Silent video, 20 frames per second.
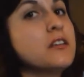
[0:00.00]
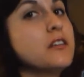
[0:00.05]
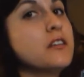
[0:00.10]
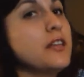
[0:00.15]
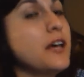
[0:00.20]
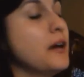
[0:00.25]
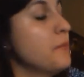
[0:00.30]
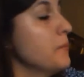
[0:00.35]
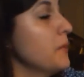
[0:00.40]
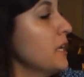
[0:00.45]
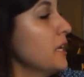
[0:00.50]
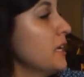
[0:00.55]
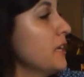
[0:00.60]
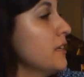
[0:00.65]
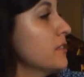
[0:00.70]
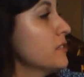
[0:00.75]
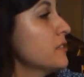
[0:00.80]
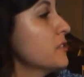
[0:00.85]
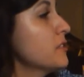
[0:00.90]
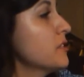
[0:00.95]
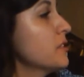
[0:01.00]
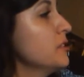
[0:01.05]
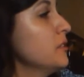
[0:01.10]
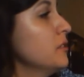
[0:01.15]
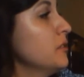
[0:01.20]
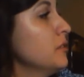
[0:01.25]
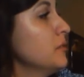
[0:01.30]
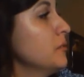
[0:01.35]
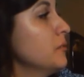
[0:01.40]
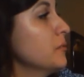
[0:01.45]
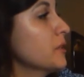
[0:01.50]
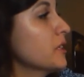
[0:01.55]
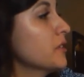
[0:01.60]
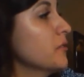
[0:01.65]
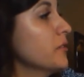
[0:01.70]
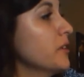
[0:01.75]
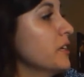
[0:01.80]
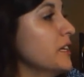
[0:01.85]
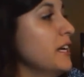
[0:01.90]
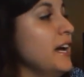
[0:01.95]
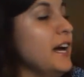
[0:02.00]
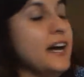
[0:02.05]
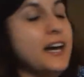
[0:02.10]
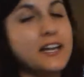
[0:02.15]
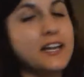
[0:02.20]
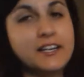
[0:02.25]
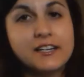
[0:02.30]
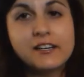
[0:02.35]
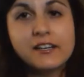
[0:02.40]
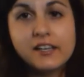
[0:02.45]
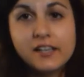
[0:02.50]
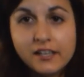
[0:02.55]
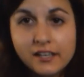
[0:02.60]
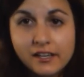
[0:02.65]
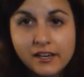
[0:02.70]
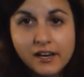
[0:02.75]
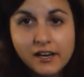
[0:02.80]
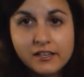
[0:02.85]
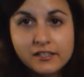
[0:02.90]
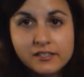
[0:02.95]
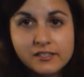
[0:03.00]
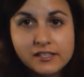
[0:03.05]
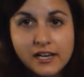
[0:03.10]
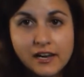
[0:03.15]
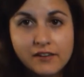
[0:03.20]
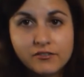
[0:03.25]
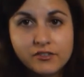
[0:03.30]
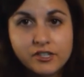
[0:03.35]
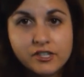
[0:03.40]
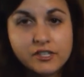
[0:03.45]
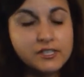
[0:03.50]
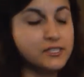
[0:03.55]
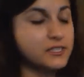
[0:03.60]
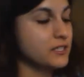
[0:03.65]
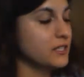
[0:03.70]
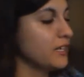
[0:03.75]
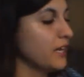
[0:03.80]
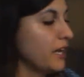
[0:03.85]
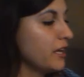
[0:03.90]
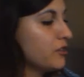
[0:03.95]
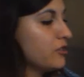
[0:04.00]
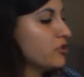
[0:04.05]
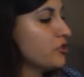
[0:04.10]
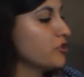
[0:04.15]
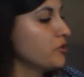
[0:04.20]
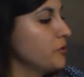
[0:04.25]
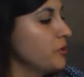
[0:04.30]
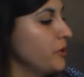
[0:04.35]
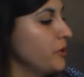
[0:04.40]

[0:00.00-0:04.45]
That means we're going to add an ES after the CH.